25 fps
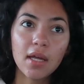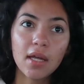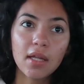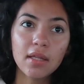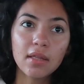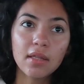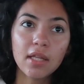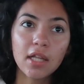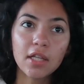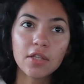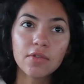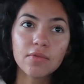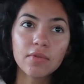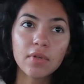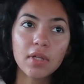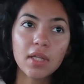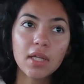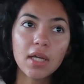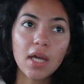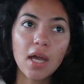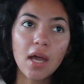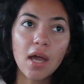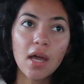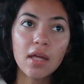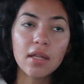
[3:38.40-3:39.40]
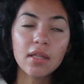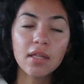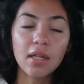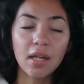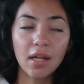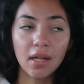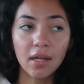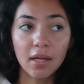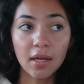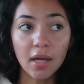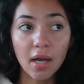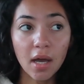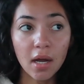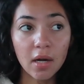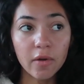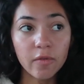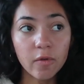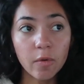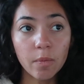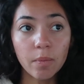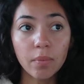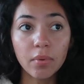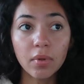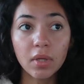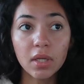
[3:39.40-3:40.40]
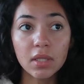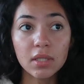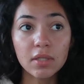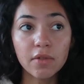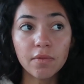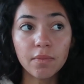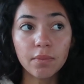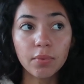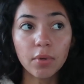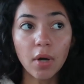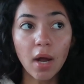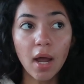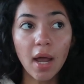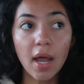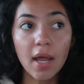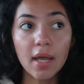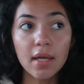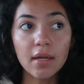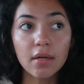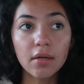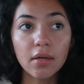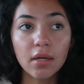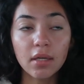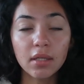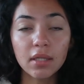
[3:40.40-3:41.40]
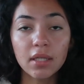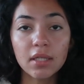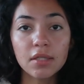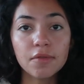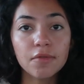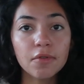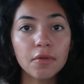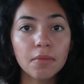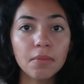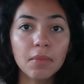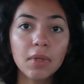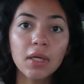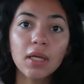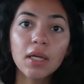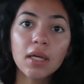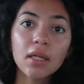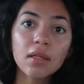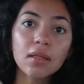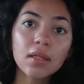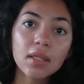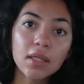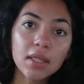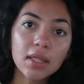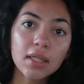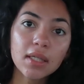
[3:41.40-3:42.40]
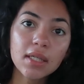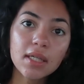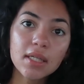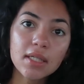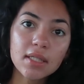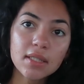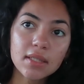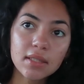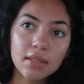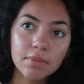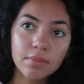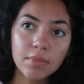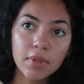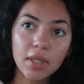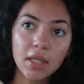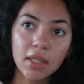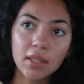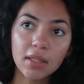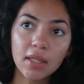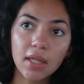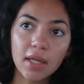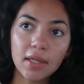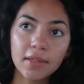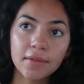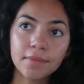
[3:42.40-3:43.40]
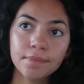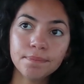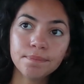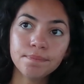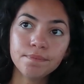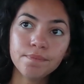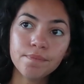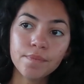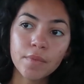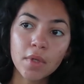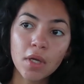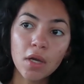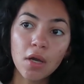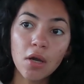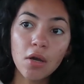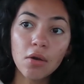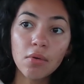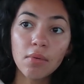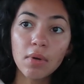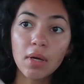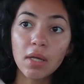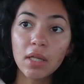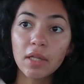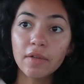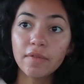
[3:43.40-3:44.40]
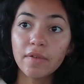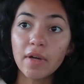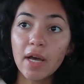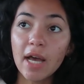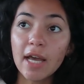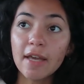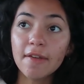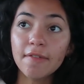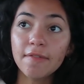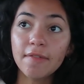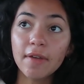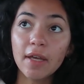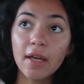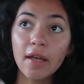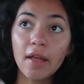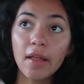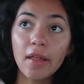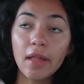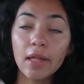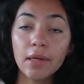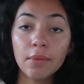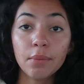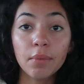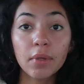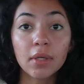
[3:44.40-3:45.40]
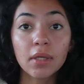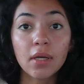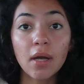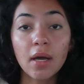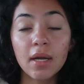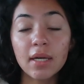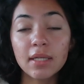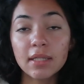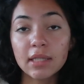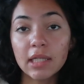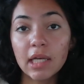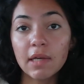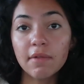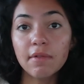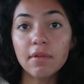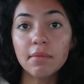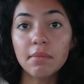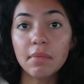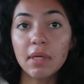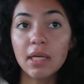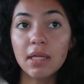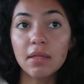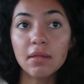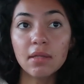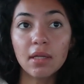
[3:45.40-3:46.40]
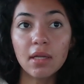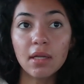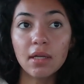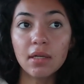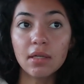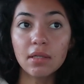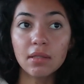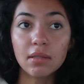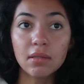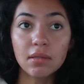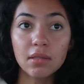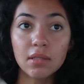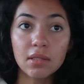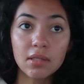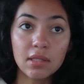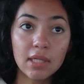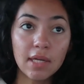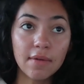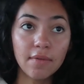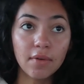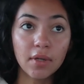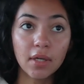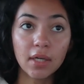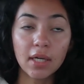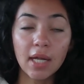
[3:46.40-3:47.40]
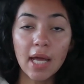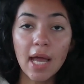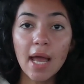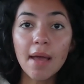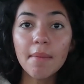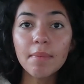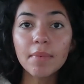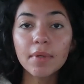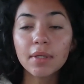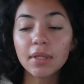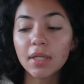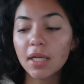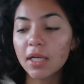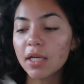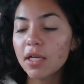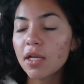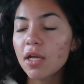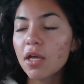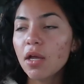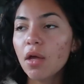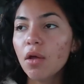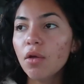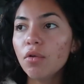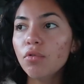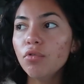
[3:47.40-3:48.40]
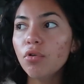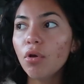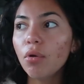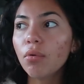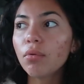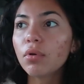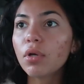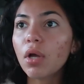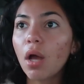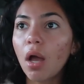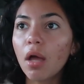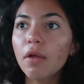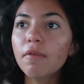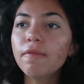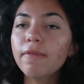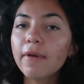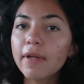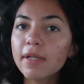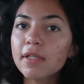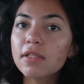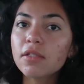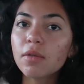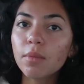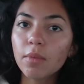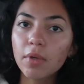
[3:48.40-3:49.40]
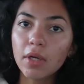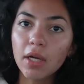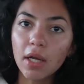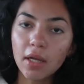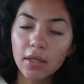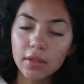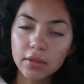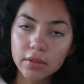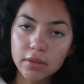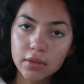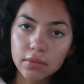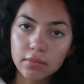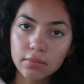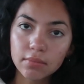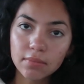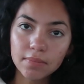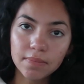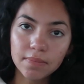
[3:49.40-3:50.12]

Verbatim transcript: that's really I think out of a place of pride or at least for me I think it is being like oh well if I fail in what God has given me then it's never gonna happen like no God finds someone else